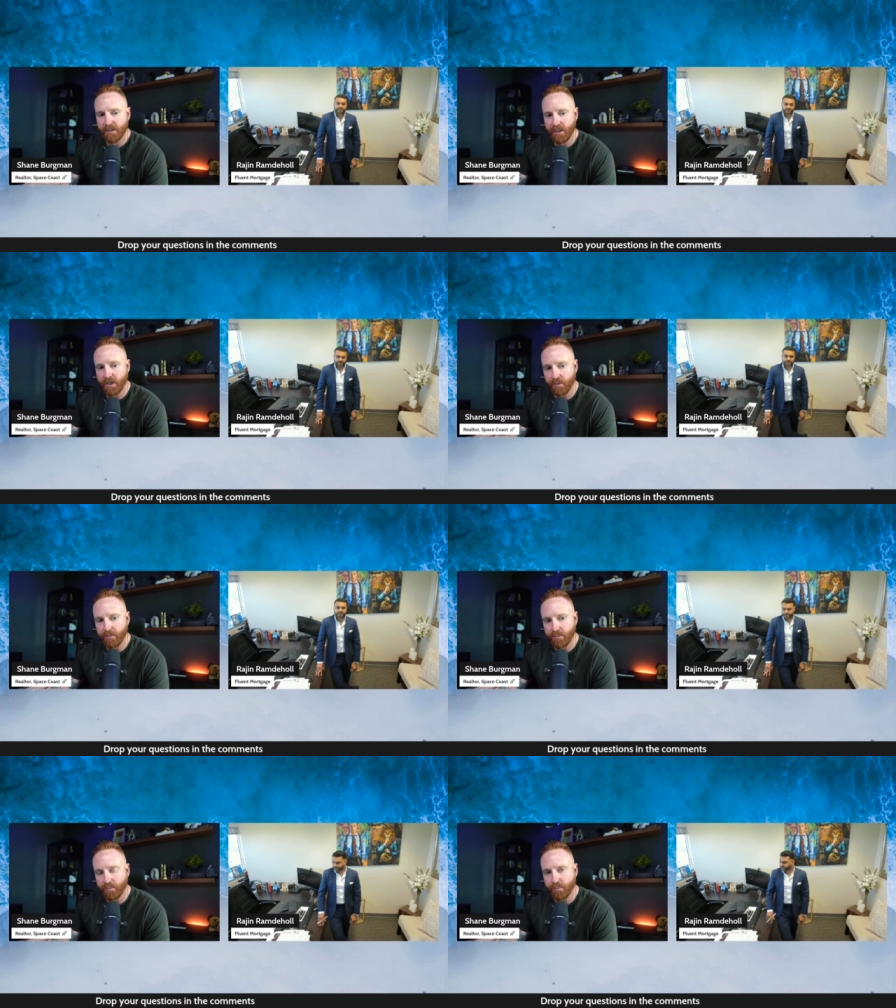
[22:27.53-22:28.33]
you
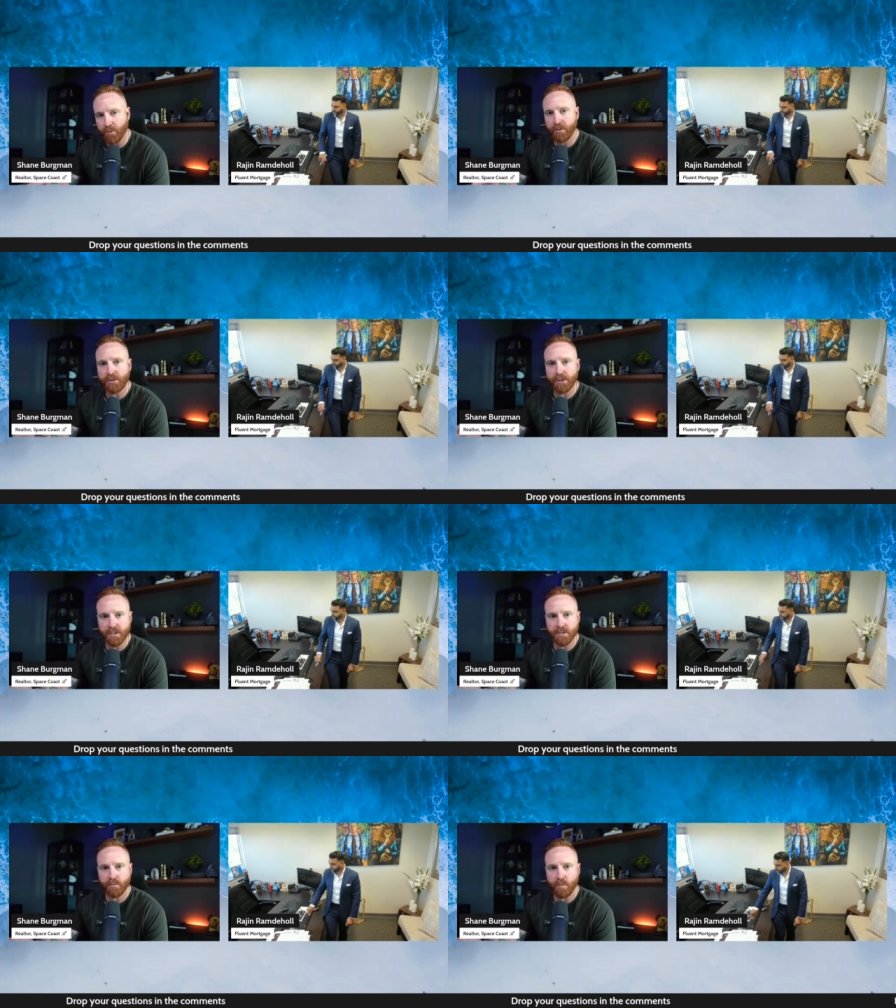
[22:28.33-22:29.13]
know
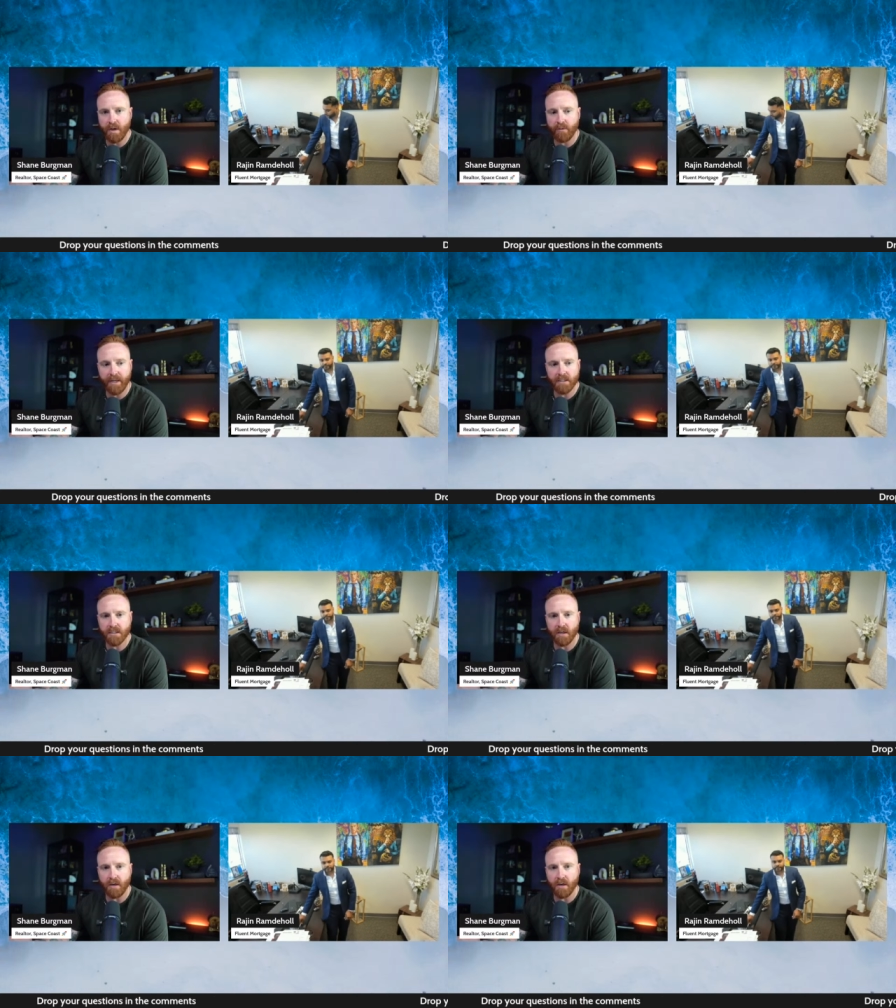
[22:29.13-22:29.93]
broaches when
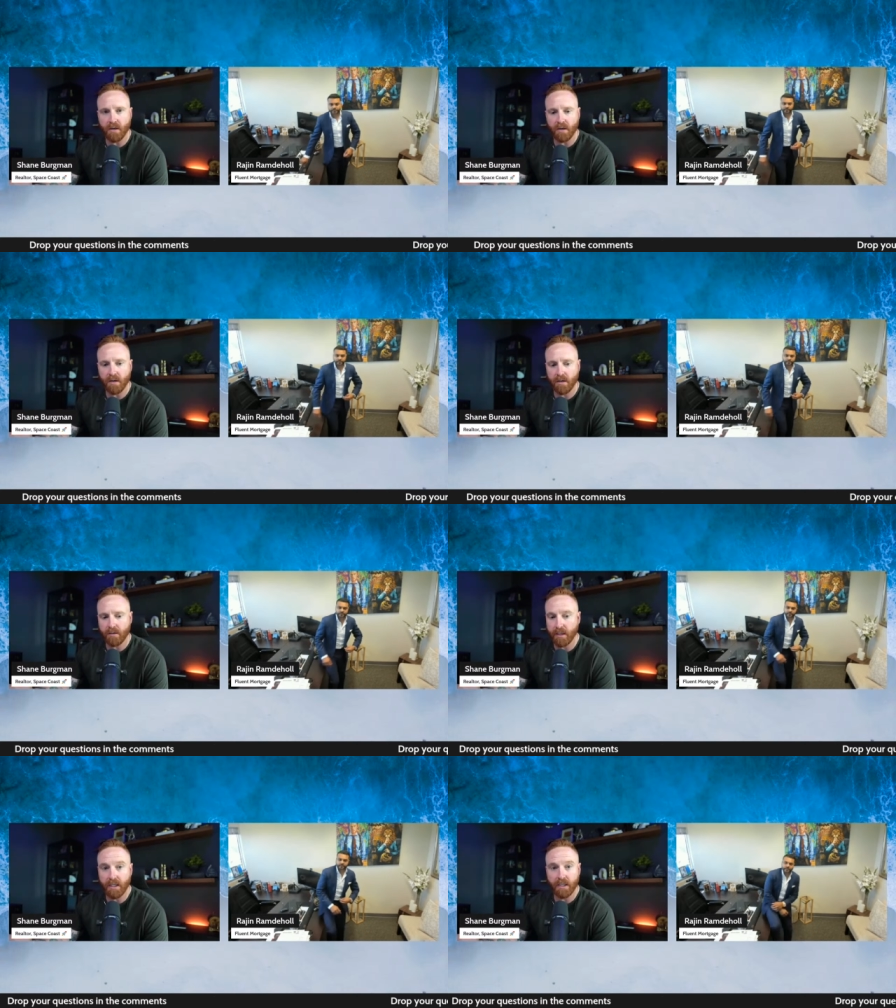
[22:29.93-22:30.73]
rates
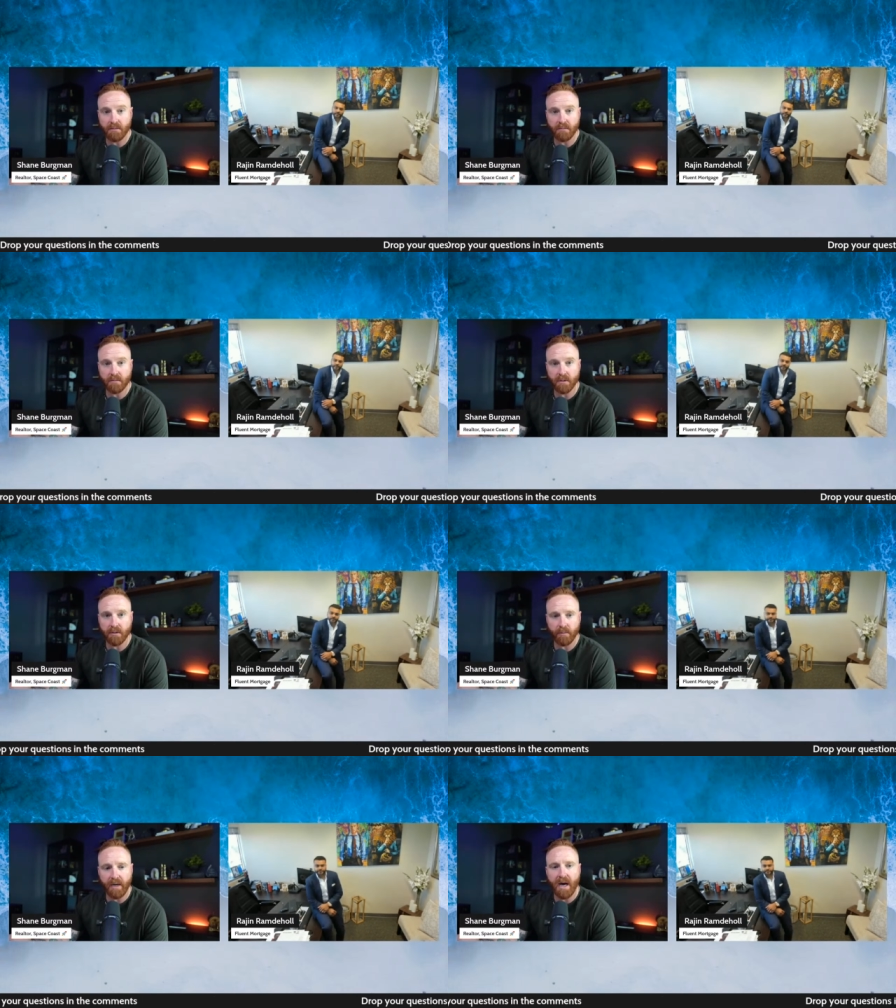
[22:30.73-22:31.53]
are getting a
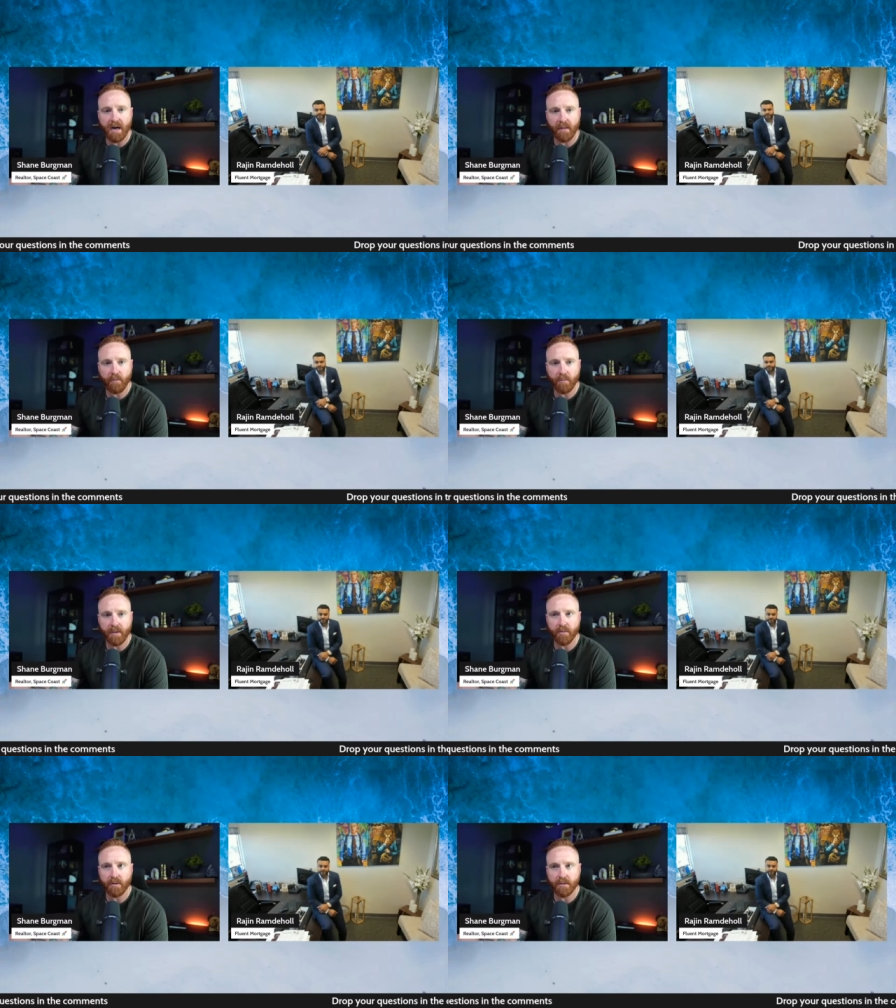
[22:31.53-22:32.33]
little bit higher than what
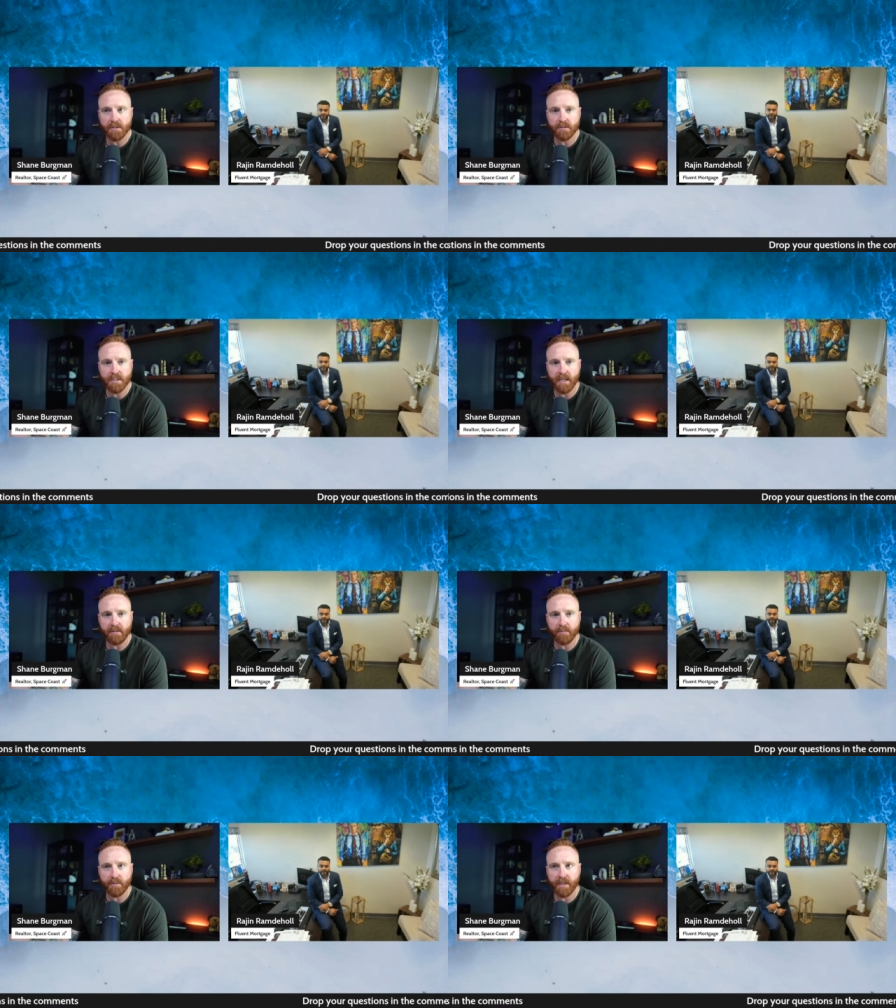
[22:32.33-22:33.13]
people are used to. Is
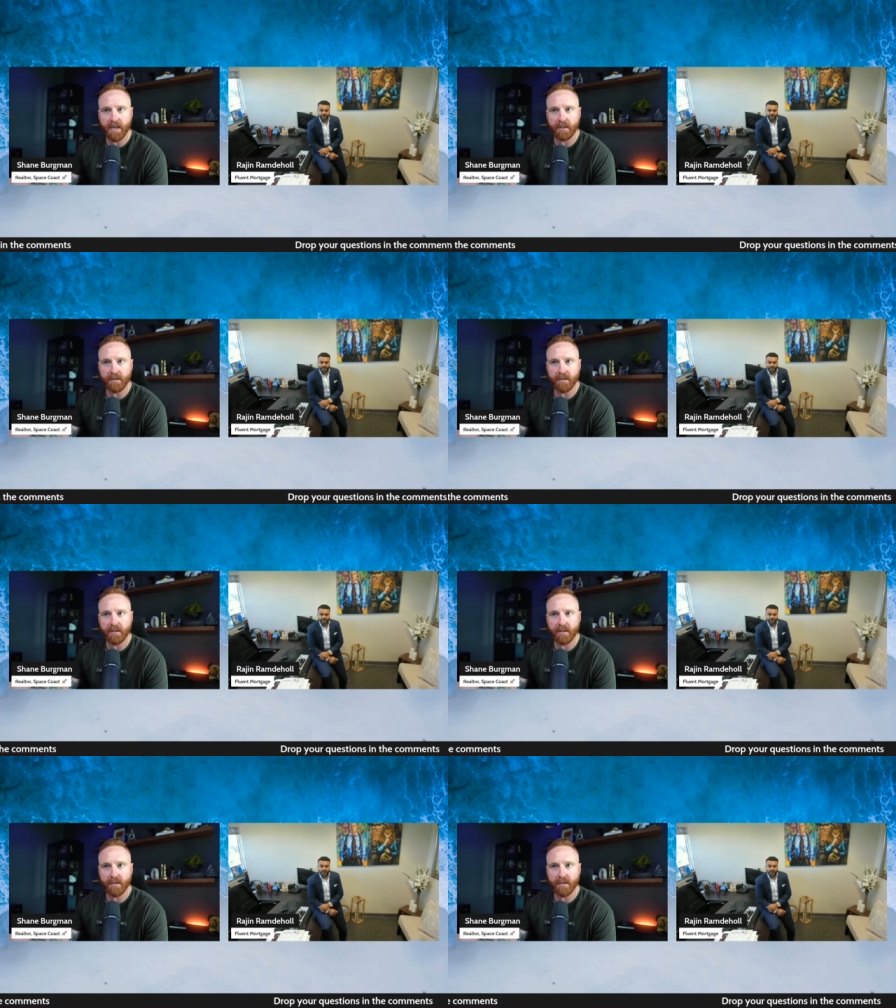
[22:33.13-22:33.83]
that pretty accurate?